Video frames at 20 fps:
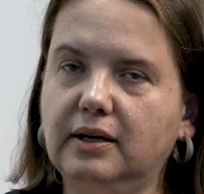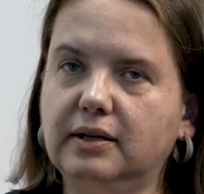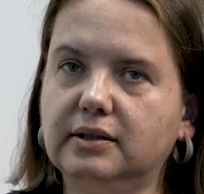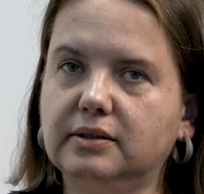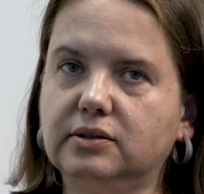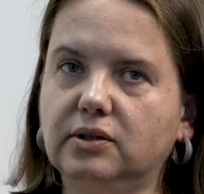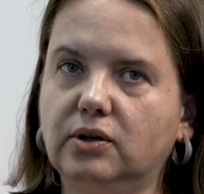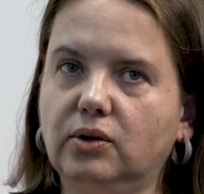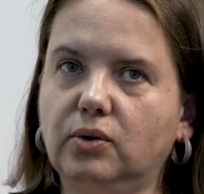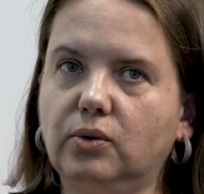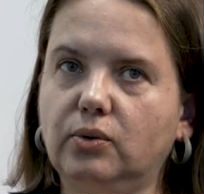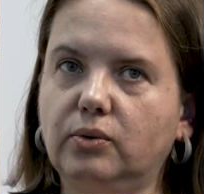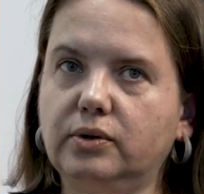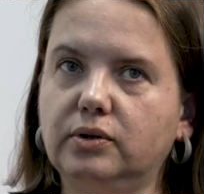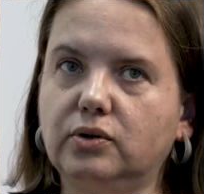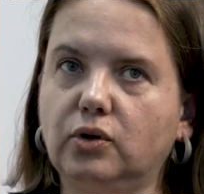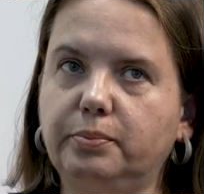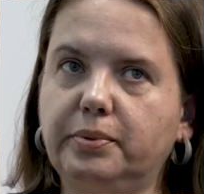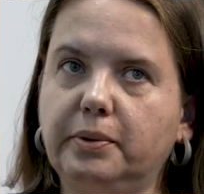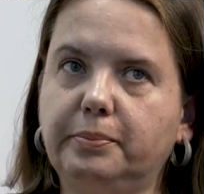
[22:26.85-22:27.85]
So
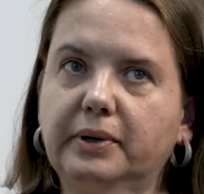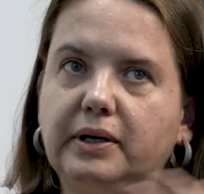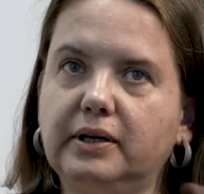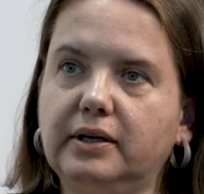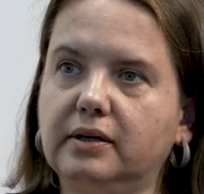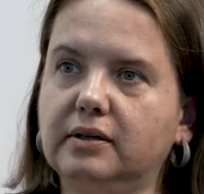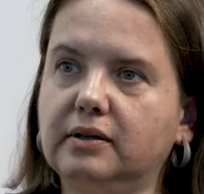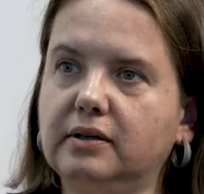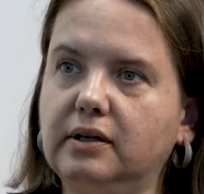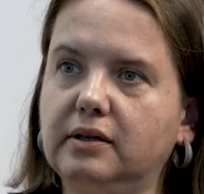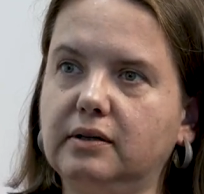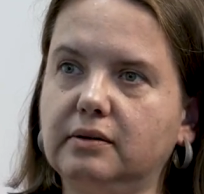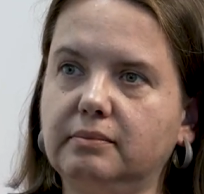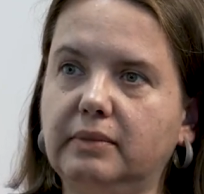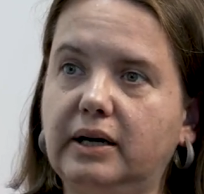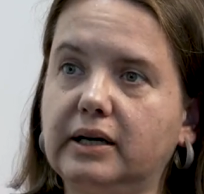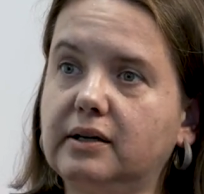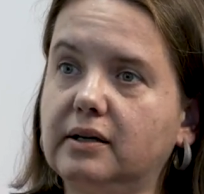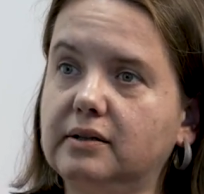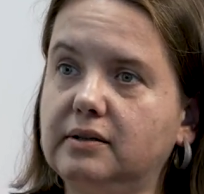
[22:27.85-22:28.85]
people in
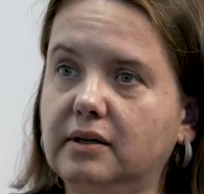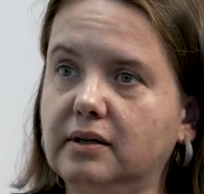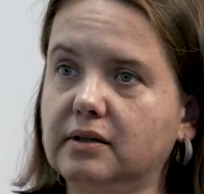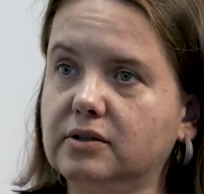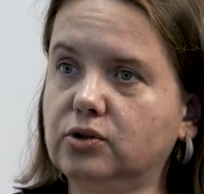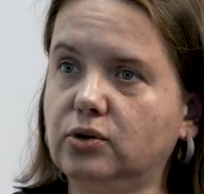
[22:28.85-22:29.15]
marketing